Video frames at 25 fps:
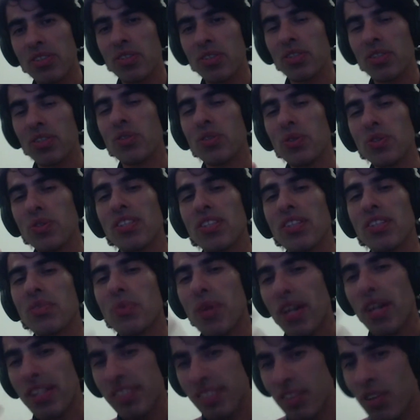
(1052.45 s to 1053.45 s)
So you're using
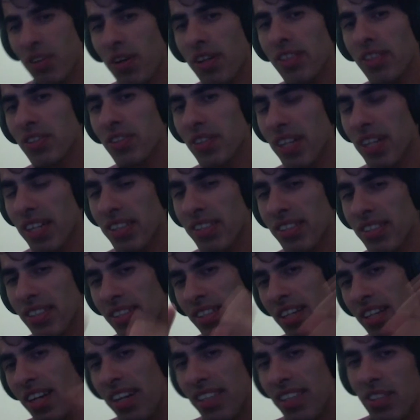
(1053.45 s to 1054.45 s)
one contrast
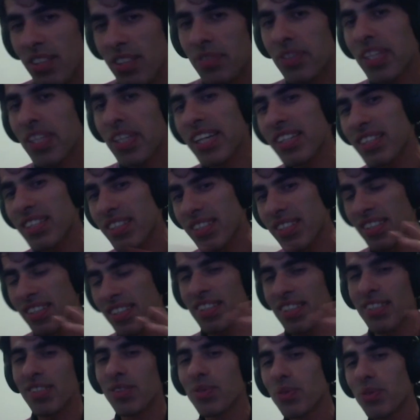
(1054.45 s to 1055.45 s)
and kind of get
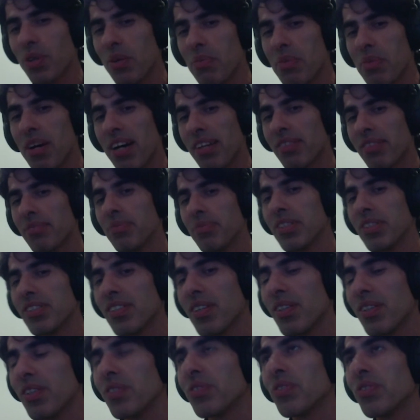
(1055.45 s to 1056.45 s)
two compartments
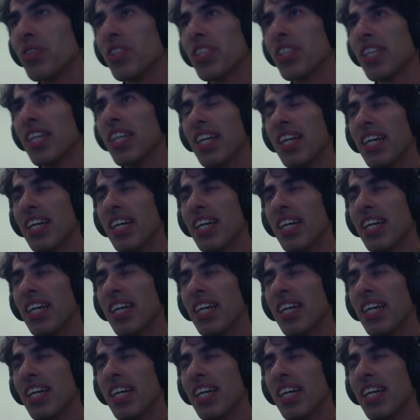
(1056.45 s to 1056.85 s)
out of it.